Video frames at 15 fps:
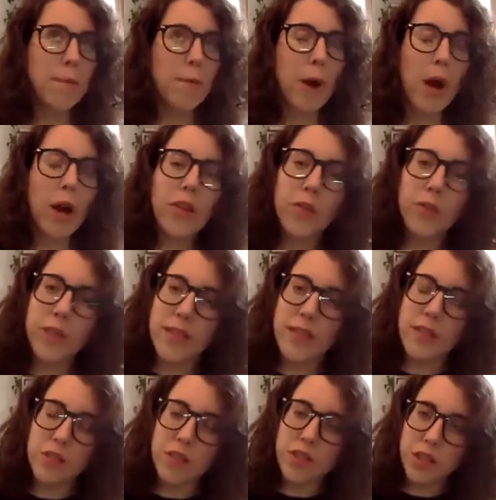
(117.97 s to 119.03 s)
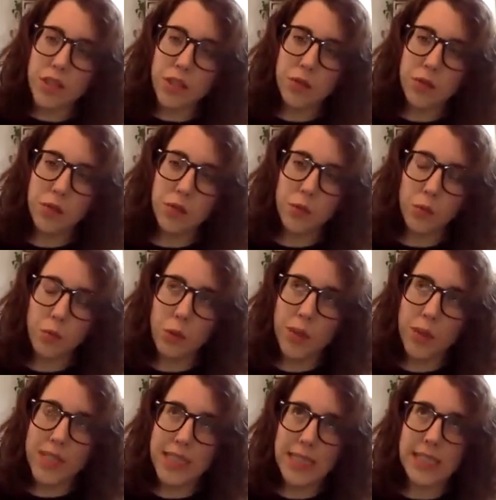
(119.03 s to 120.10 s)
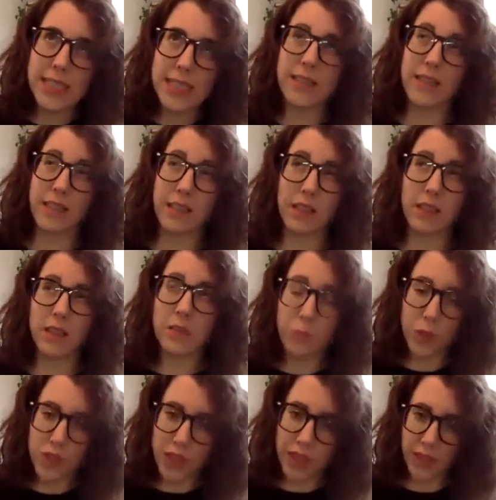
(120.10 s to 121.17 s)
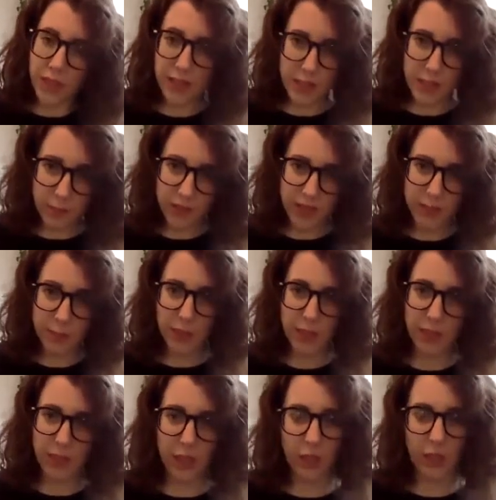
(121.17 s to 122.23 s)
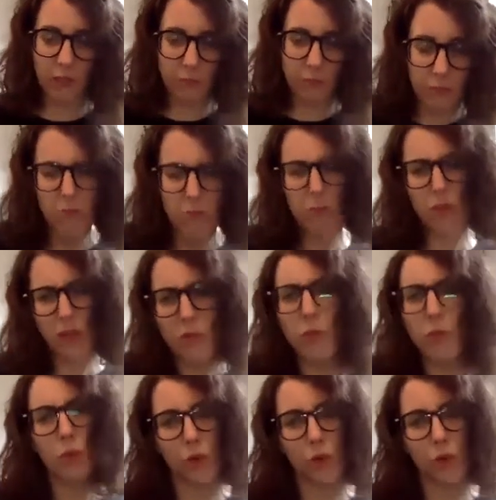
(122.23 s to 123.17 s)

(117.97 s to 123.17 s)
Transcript: Part of the reason too, what we didn't see, which I think some of us might think, if we